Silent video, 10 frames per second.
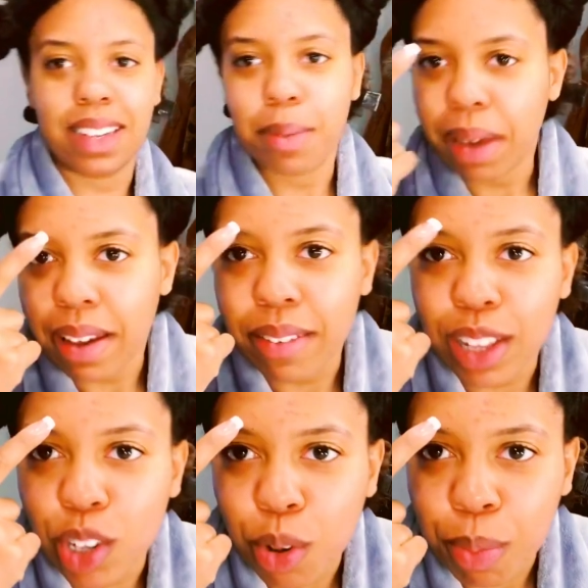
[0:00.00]
I'm having a
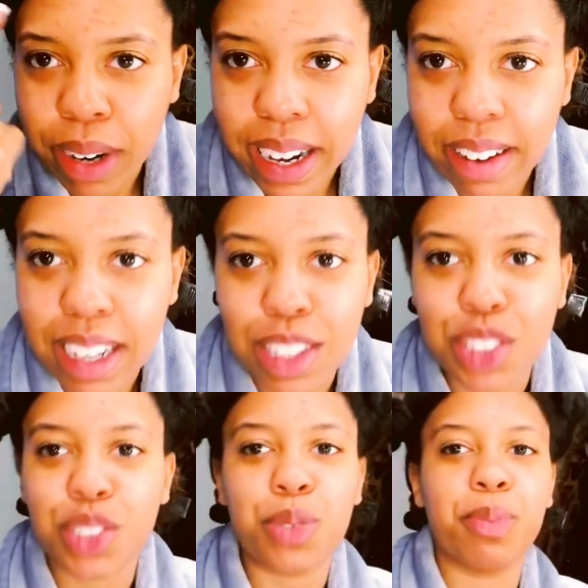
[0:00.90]
little brick eye
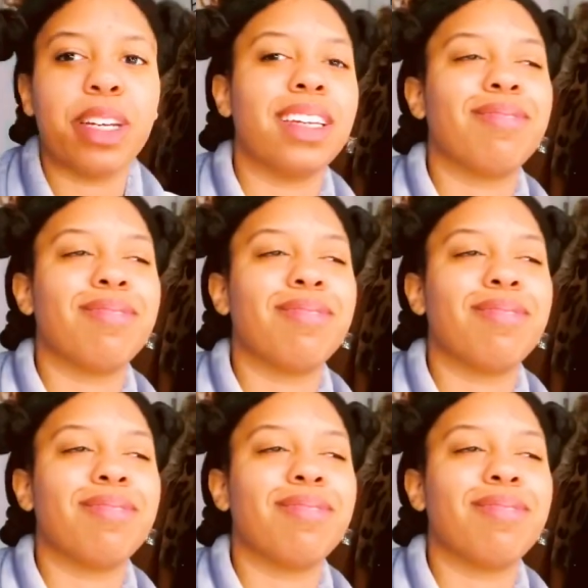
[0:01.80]
issue, but